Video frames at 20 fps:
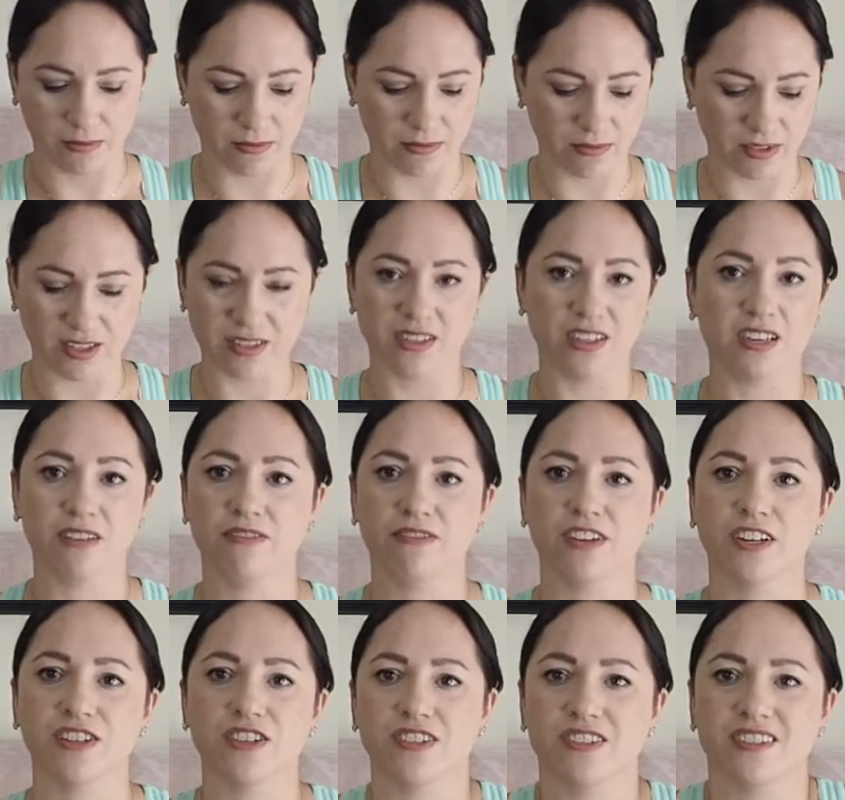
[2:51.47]
The sleek
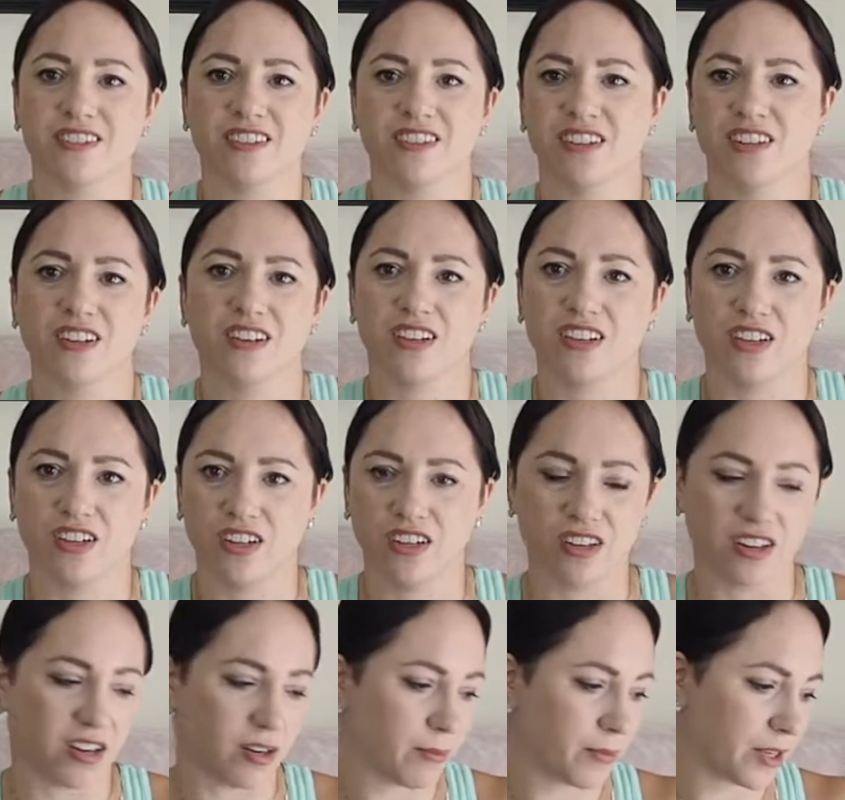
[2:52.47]
fit just still didn't look good
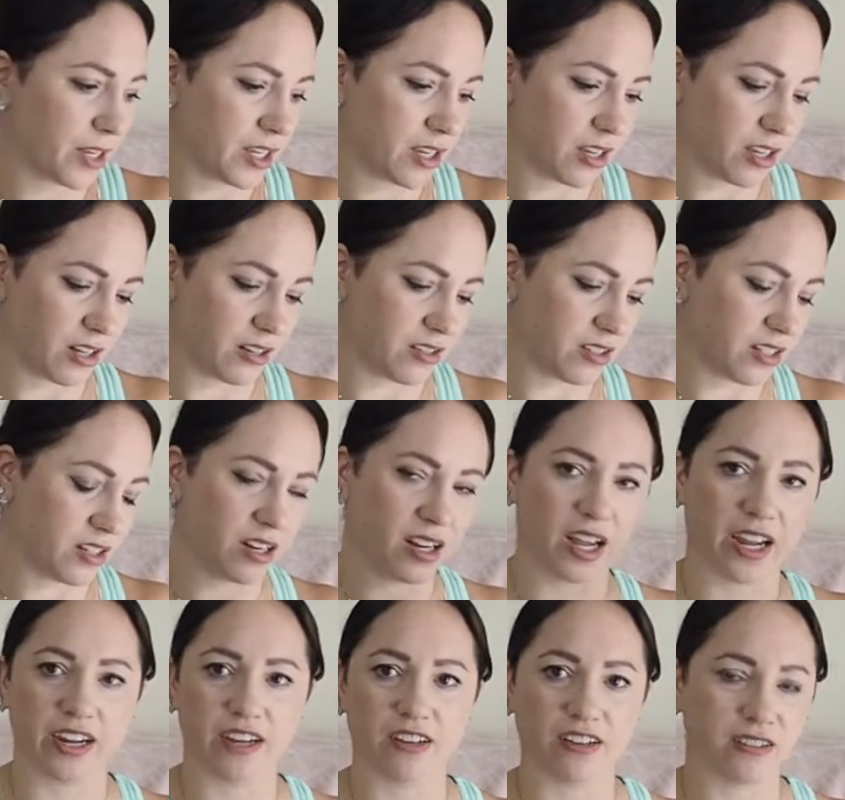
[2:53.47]
on me, and
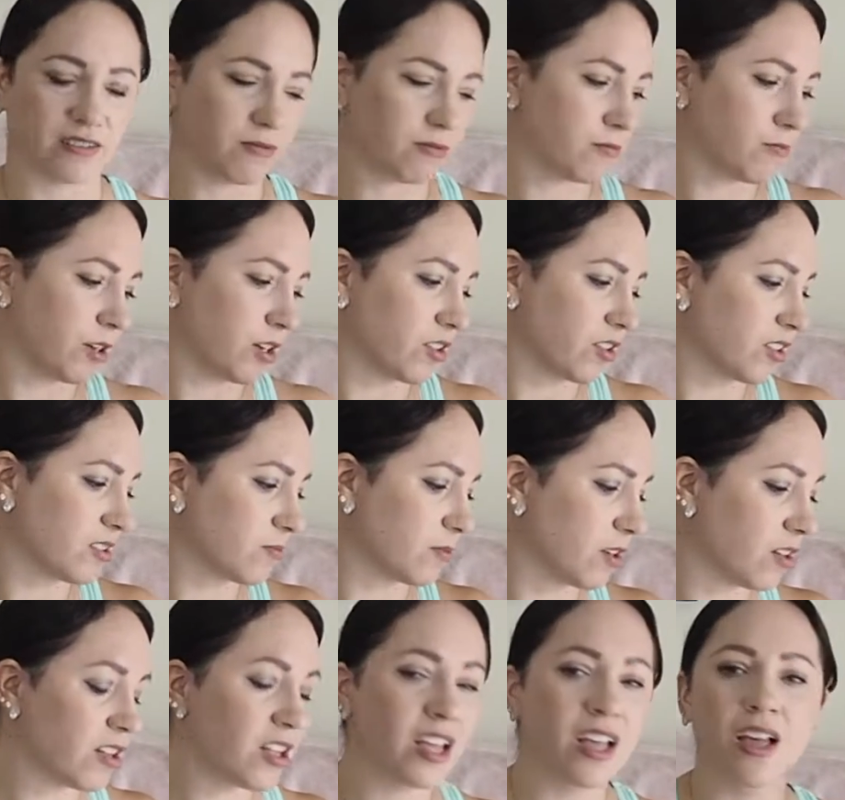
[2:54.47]
I couldn't wear these well.
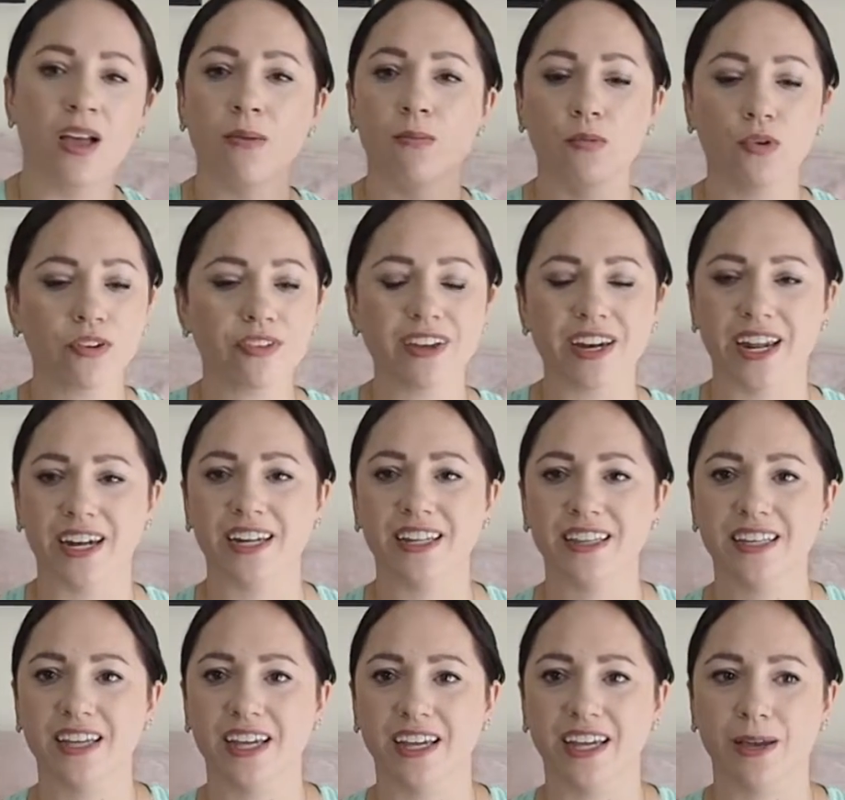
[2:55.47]
More than
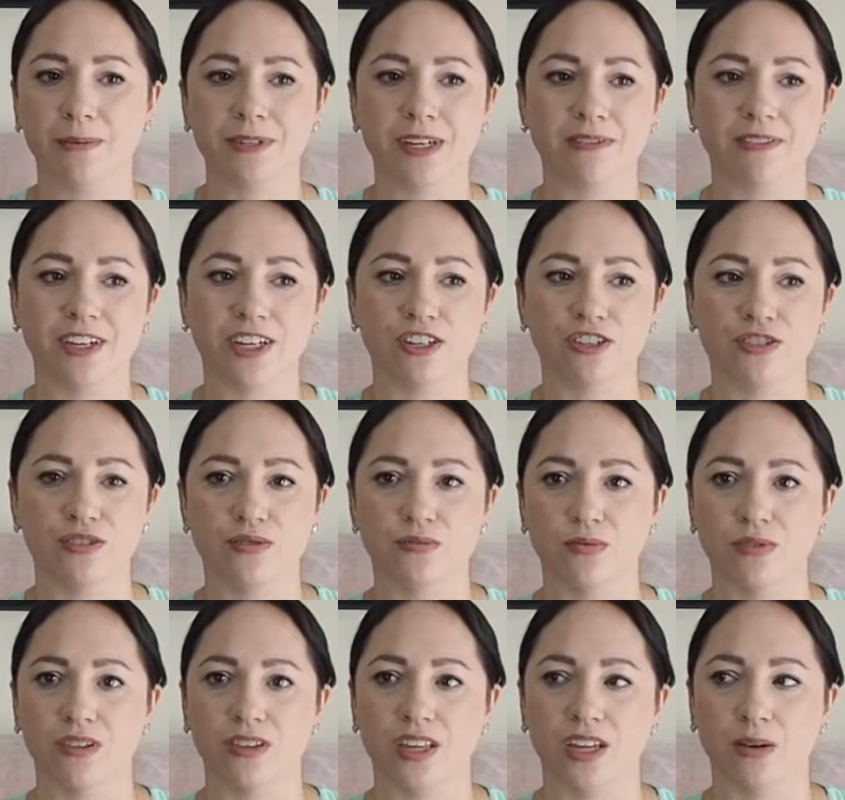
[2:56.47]
anything, I kept having issues
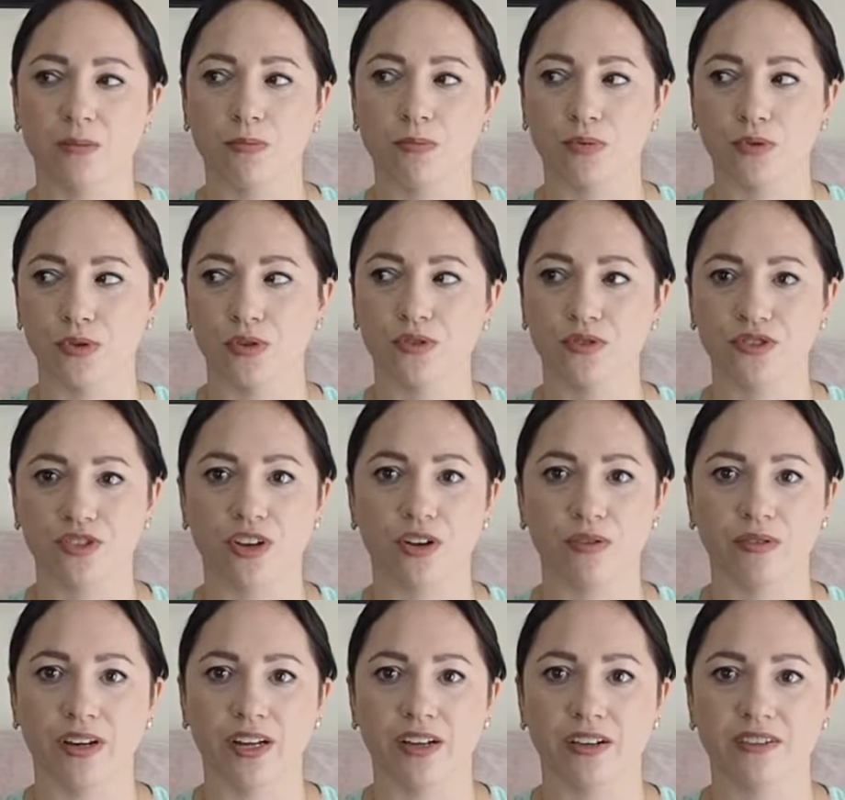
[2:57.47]
with like bruised
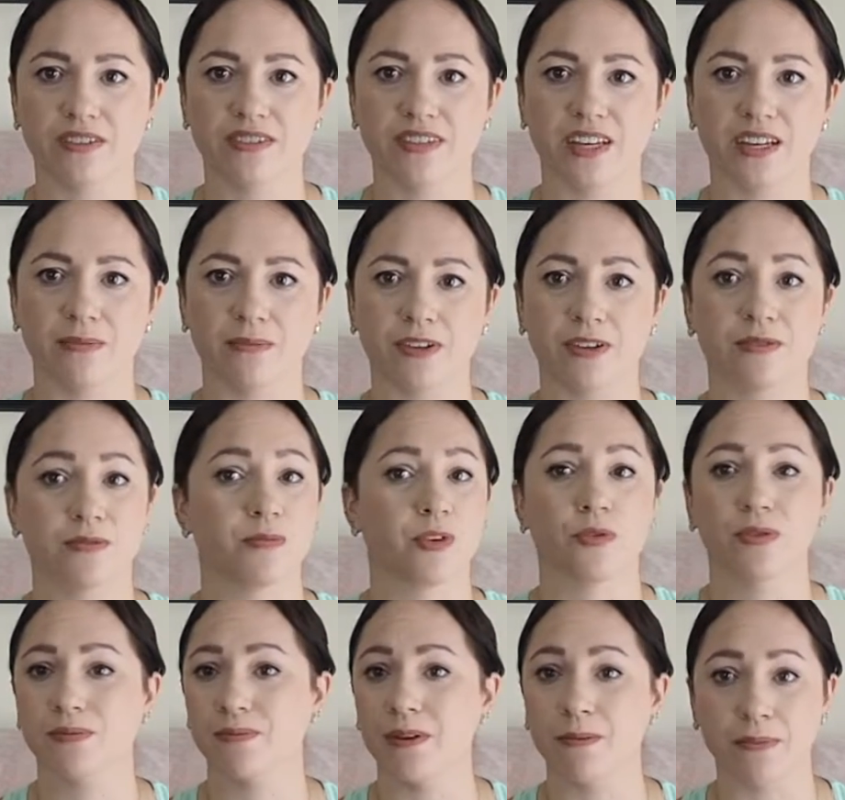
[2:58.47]
toenails, and it was
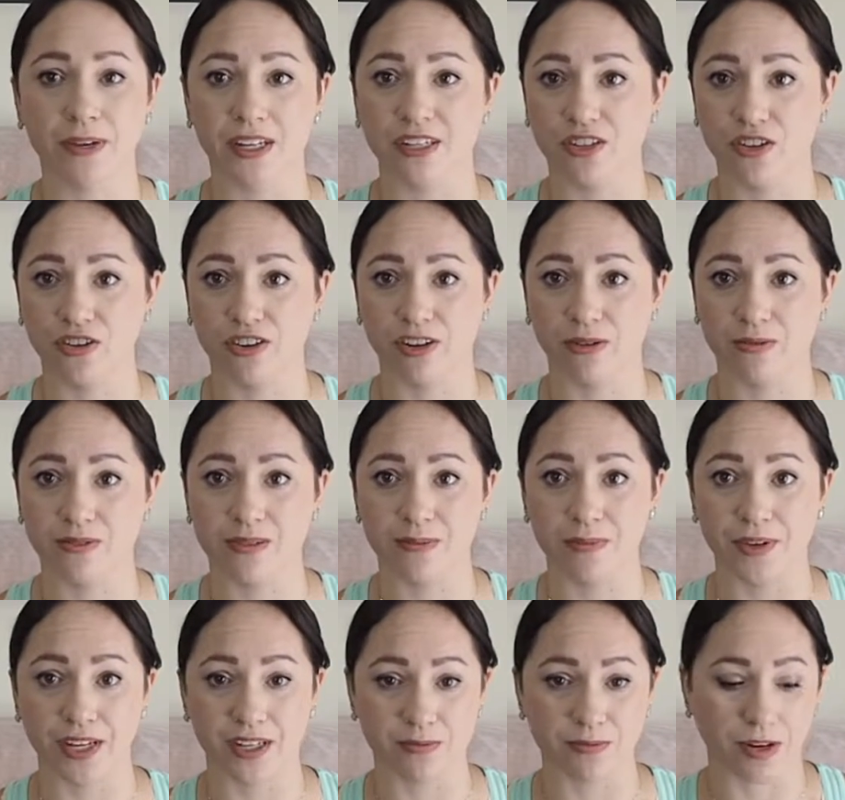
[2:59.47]
always my big toenail was the
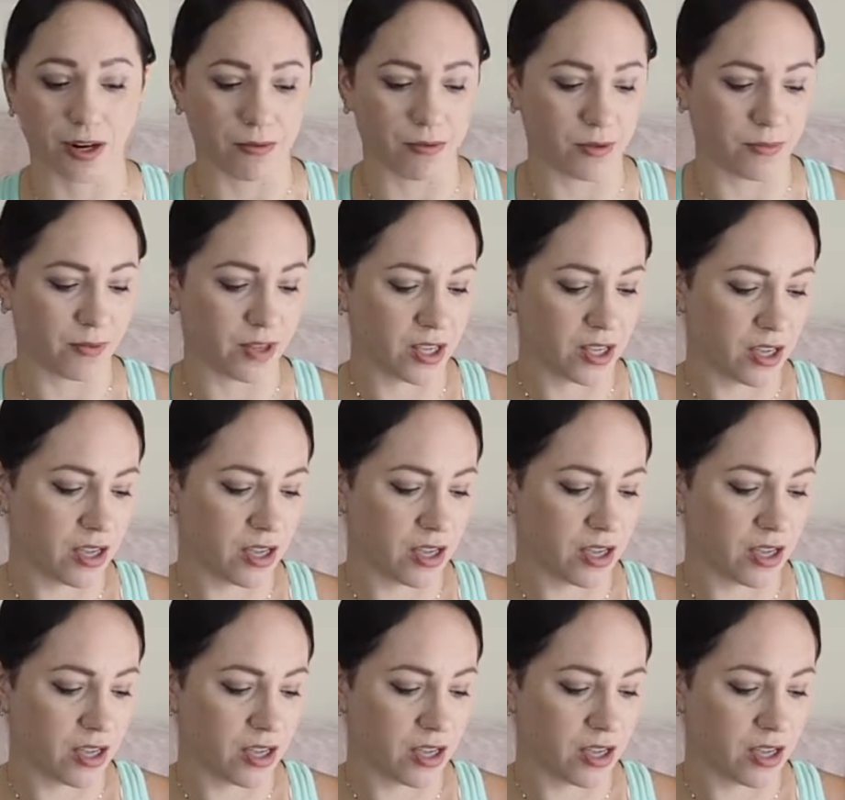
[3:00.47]
biggest problem.